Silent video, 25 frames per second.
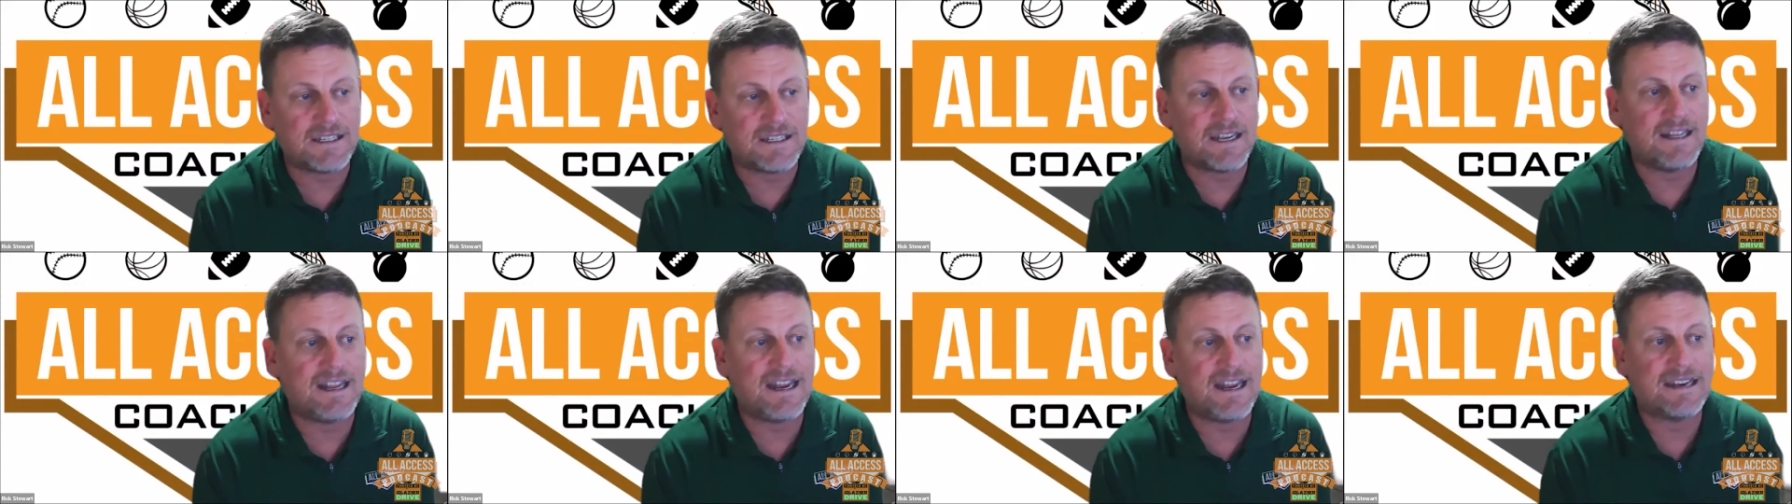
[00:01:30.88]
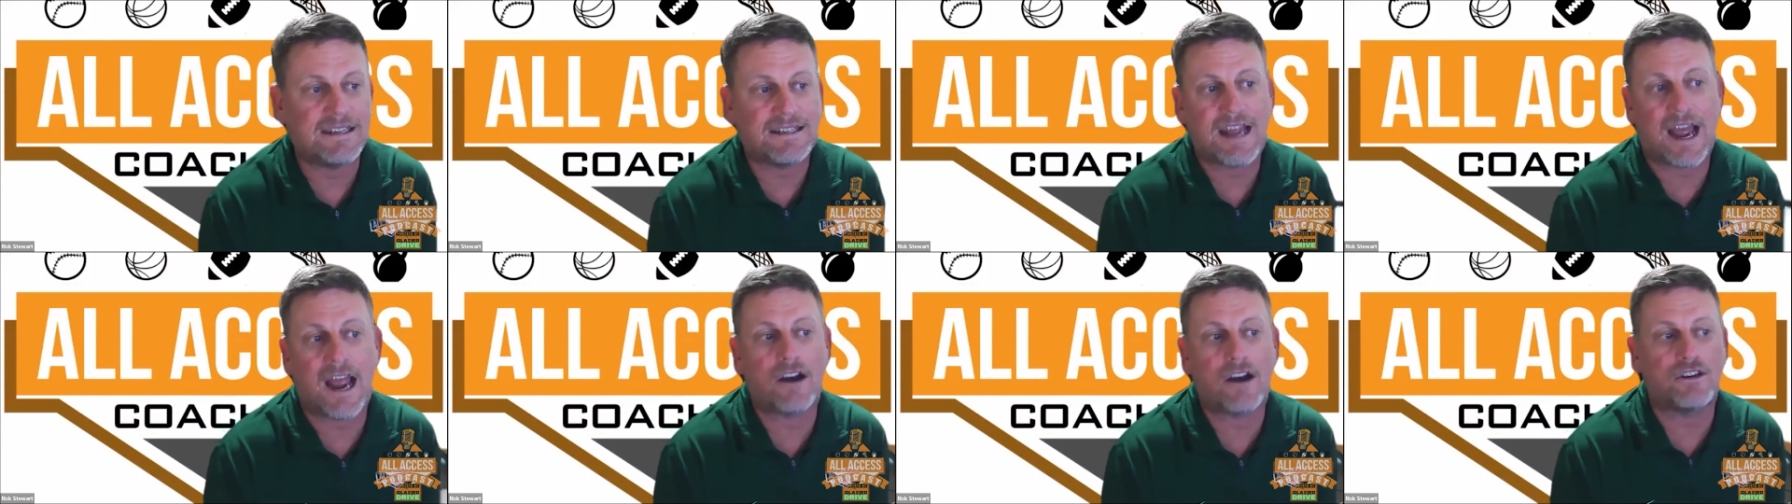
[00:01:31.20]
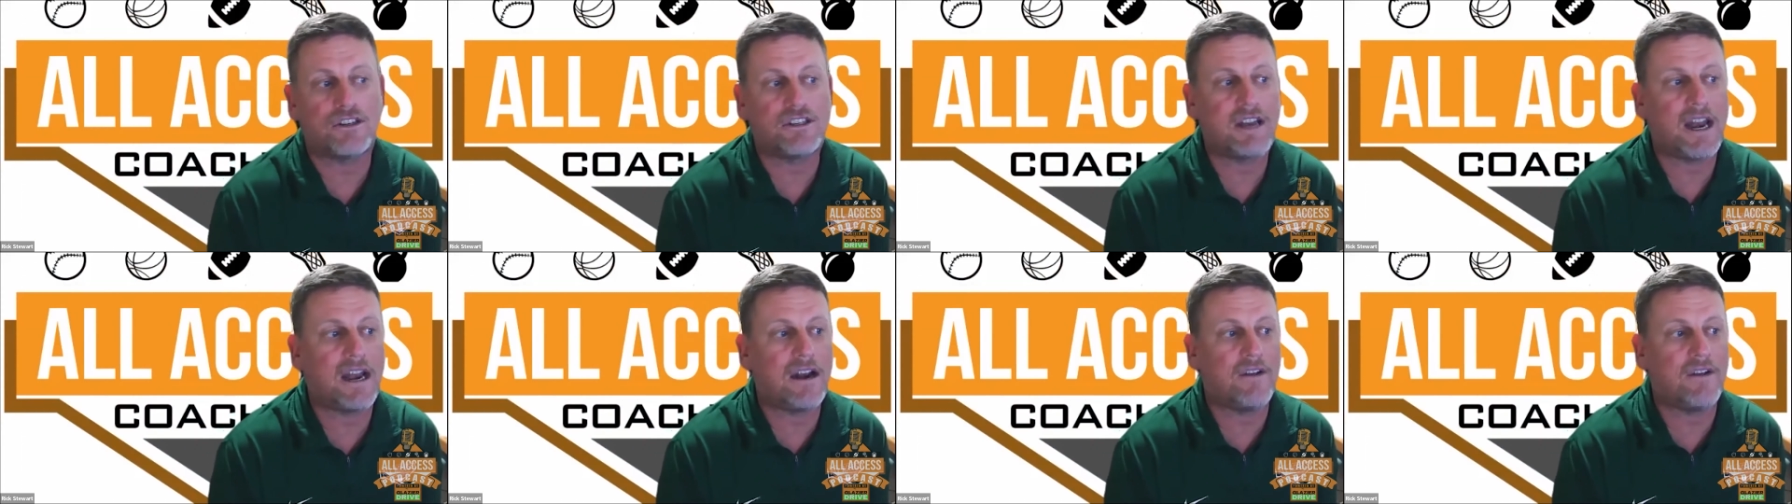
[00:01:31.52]
in the entire
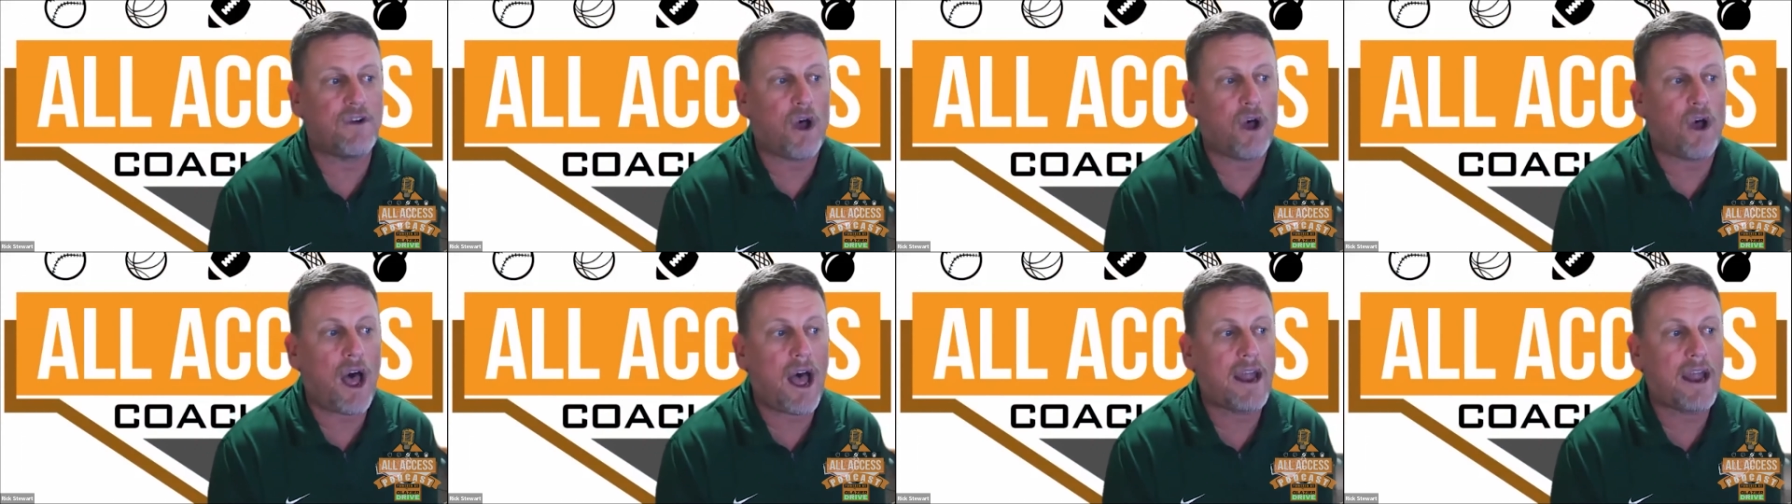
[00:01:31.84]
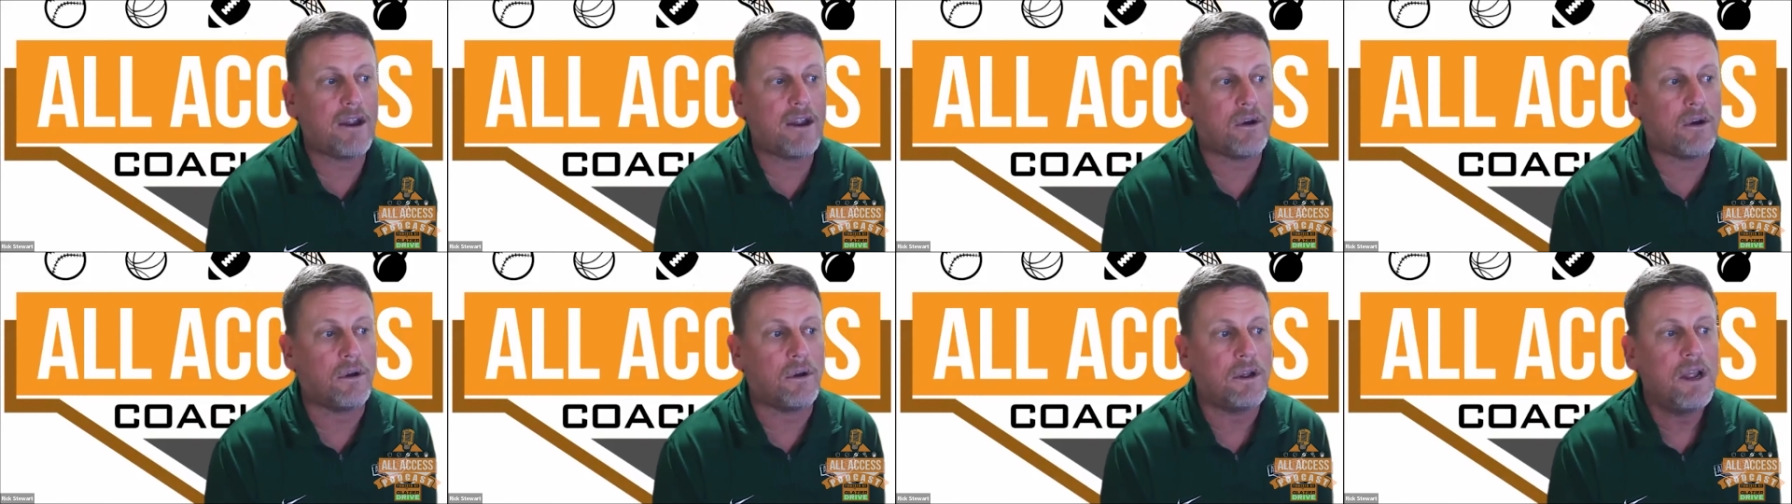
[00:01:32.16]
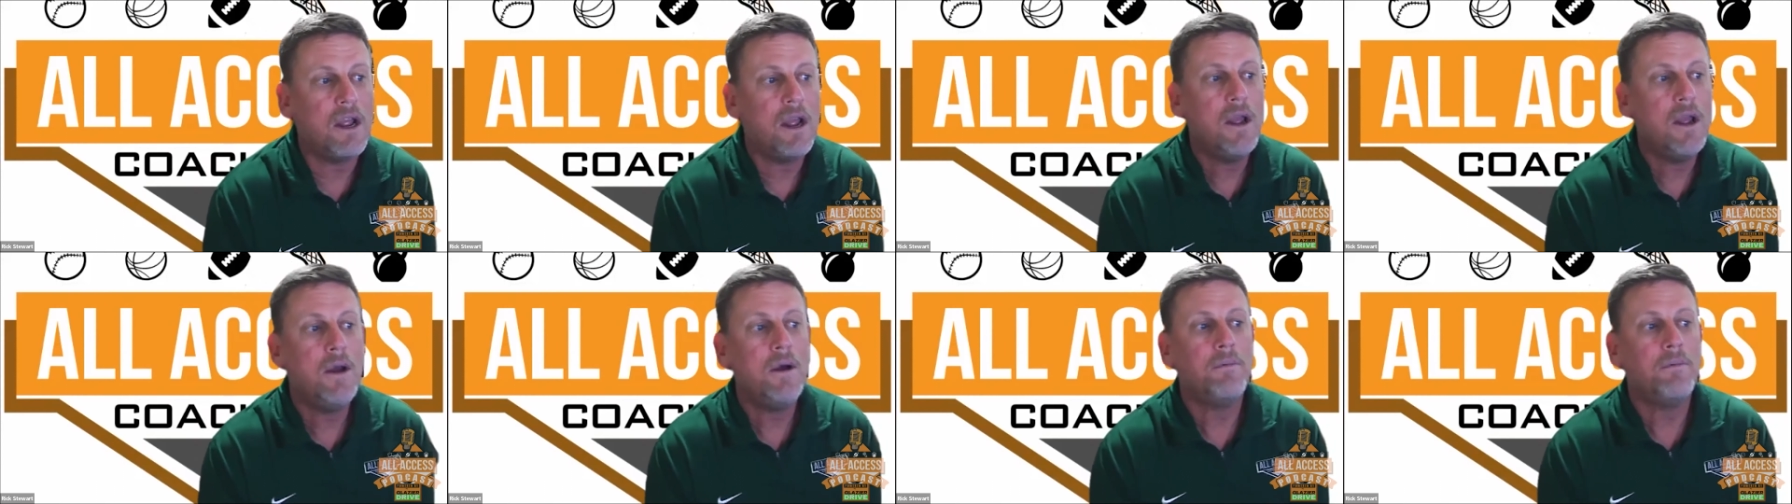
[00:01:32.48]
state of Ohio.
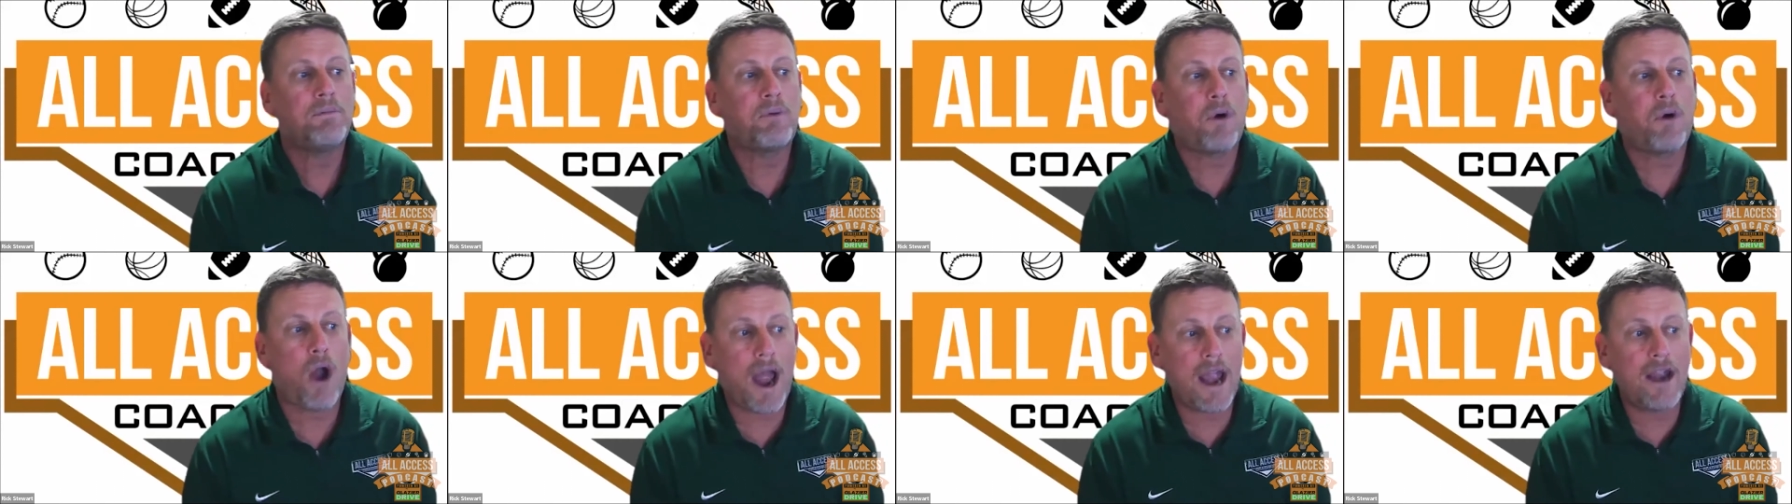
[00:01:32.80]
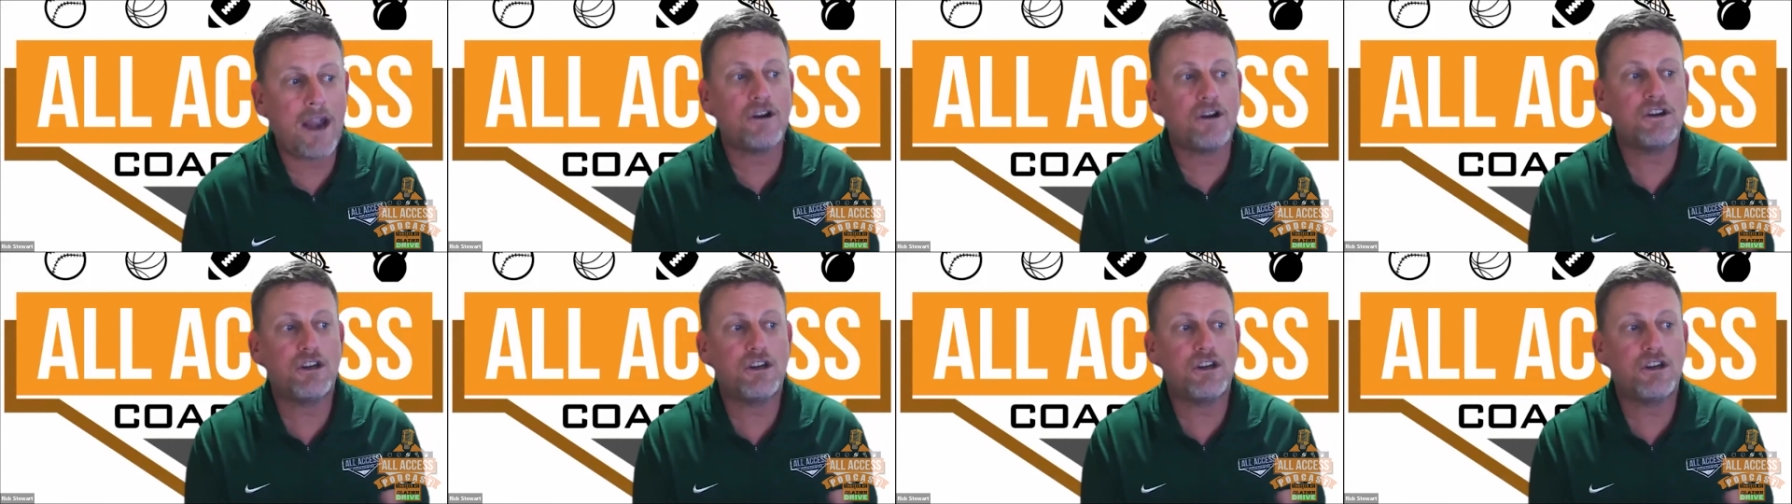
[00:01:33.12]
Prior